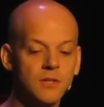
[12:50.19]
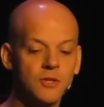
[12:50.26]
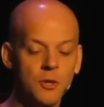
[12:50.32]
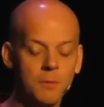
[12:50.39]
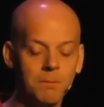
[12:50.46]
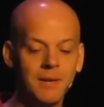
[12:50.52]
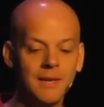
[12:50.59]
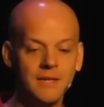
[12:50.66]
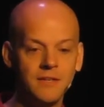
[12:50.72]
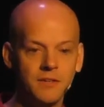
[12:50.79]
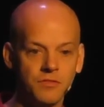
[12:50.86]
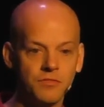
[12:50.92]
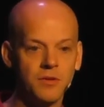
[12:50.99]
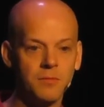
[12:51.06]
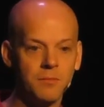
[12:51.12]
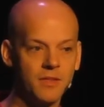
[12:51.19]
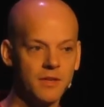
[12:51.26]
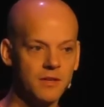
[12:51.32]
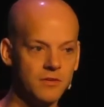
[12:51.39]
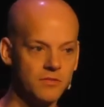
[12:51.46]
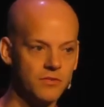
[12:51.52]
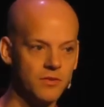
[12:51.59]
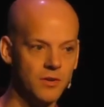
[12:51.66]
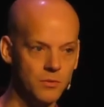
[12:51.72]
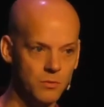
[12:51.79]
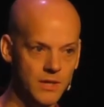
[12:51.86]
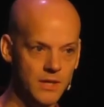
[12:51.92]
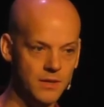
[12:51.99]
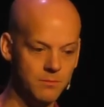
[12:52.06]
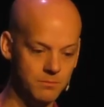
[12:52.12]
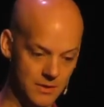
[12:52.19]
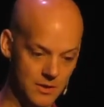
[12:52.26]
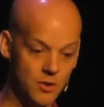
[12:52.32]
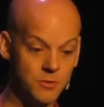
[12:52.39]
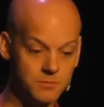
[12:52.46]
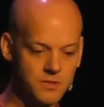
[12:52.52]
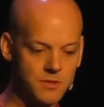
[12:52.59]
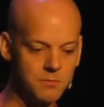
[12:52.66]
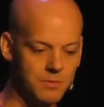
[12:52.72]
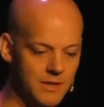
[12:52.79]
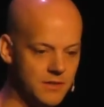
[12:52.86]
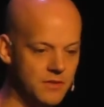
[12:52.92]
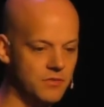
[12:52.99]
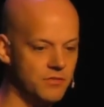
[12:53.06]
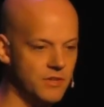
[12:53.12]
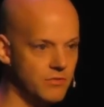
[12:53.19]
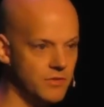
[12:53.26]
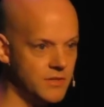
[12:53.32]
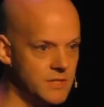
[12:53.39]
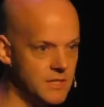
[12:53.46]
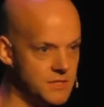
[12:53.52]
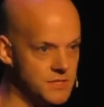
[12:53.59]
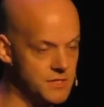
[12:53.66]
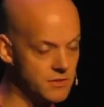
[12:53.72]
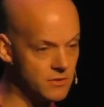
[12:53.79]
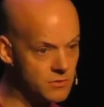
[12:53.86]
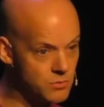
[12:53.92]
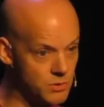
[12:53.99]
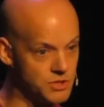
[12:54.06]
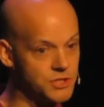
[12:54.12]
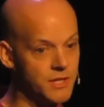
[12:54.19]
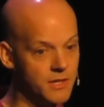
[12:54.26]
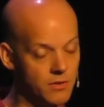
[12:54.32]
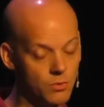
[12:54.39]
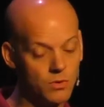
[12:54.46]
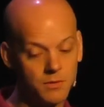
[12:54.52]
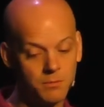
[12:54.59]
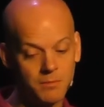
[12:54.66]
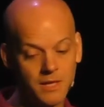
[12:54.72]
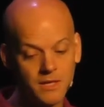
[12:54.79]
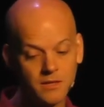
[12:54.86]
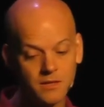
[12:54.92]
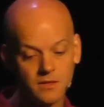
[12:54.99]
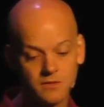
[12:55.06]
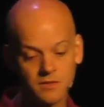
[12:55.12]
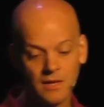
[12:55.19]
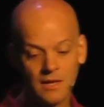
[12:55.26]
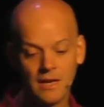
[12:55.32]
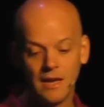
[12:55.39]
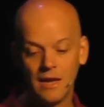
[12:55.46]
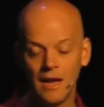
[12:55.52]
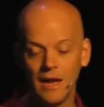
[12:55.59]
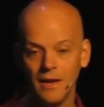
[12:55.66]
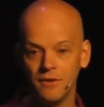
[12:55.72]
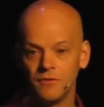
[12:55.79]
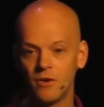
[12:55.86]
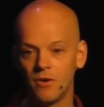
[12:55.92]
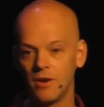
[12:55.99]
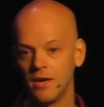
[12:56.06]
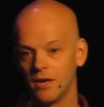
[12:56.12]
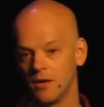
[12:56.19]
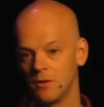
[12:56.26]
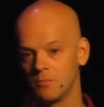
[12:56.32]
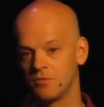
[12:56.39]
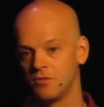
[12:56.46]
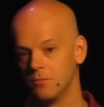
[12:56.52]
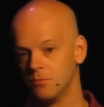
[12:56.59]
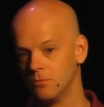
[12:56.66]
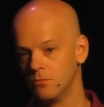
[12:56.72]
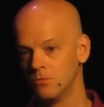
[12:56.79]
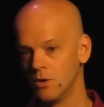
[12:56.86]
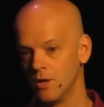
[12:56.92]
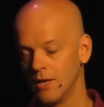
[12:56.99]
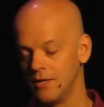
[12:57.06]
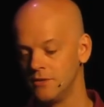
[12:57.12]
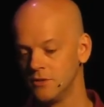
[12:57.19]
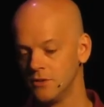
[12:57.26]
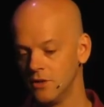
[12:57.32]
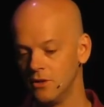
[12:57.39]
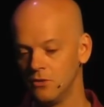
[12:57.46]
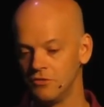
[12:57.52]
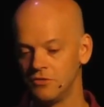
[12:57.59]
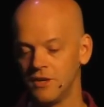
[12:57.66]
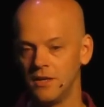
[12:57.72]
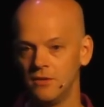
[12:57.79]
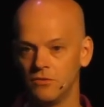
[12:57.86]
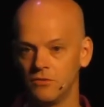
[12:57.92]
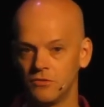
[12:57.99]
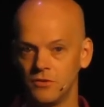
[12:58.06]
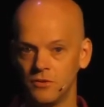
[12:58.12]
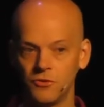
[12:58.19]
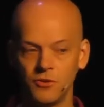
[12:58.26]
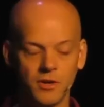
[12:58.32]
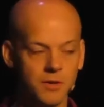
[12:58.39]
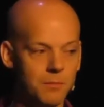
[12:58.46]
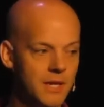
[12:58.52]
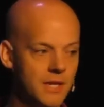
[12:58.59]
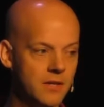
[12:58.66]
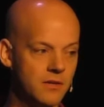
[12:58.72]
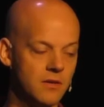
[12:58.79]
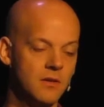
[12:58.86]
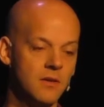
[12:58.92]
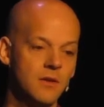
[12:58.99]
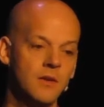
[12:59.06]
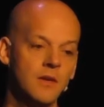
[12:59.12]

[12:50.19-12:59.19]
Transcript: completing some things that we hoped to complete in 17.0, which didn't quite make it, and tying up some related loose ends, trying to make